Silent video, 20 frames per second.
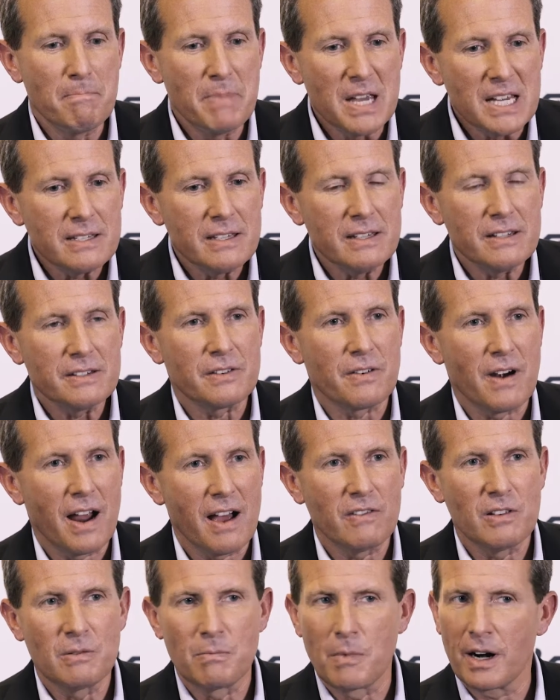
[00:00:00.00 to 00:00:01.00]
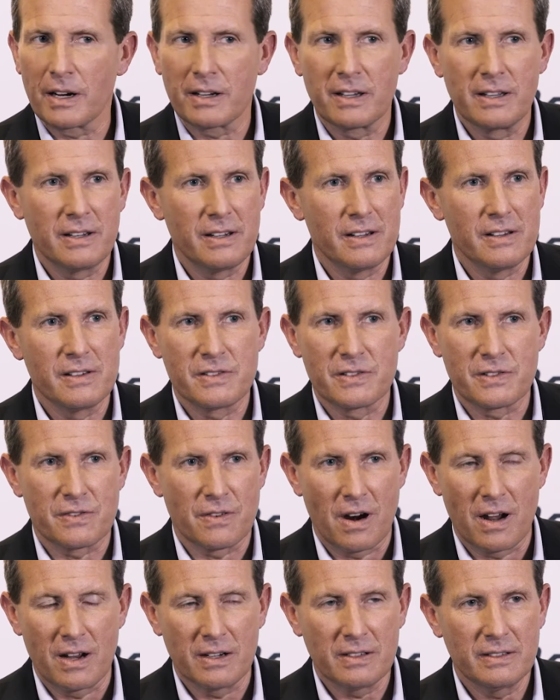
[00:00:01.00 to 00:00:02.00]
business travel market is
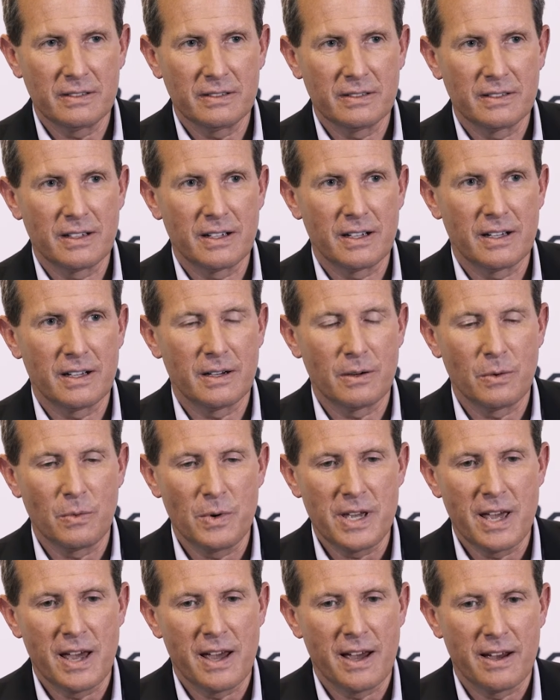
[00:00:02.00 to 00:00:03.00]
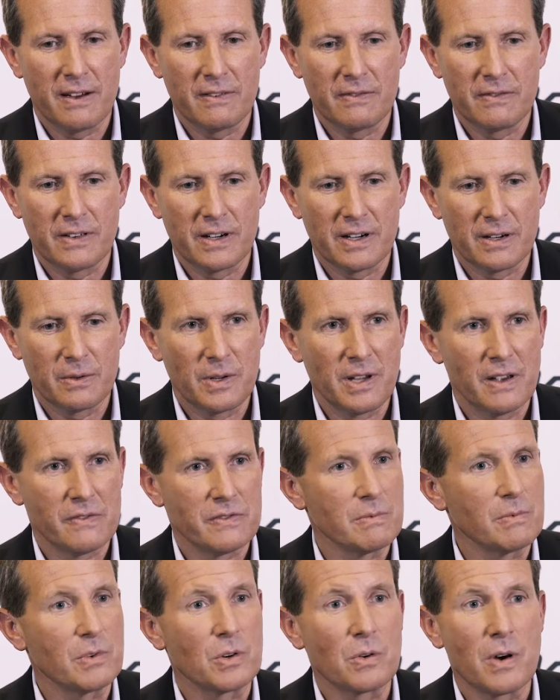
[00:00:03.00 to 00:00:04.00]
strong. We have
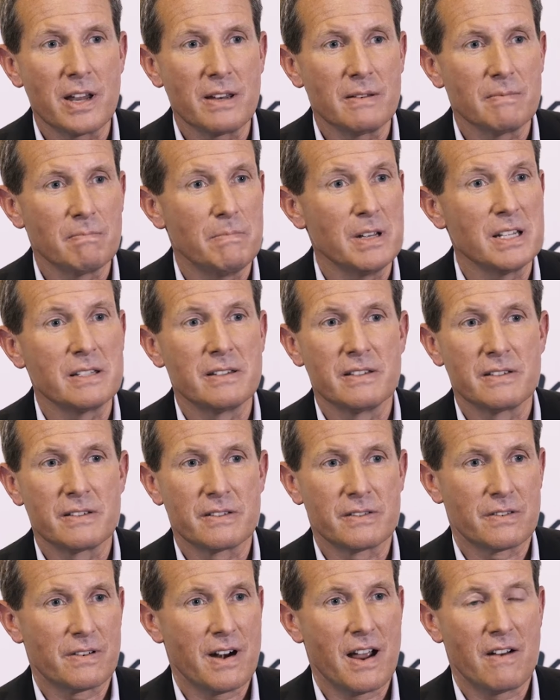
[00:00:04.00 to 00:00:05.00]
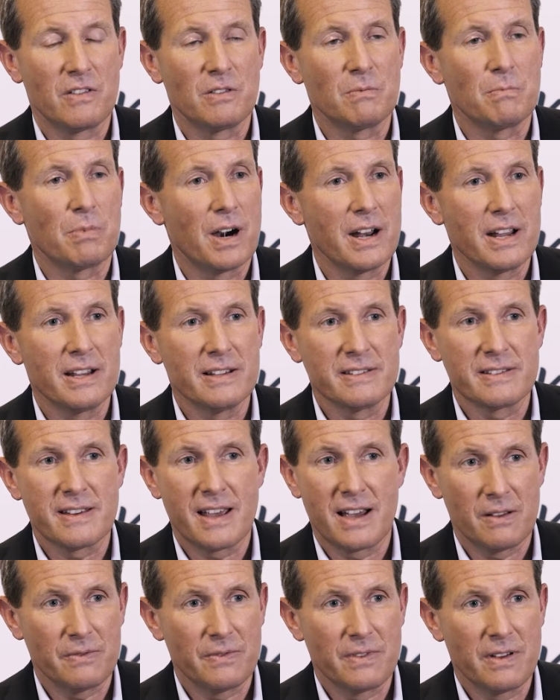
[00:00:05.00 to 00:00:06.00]
some great business travel brands
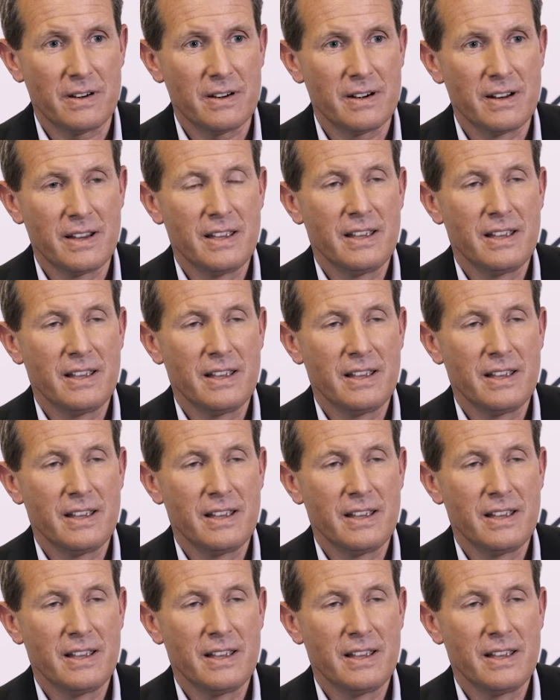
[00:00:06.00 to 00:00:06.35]
out there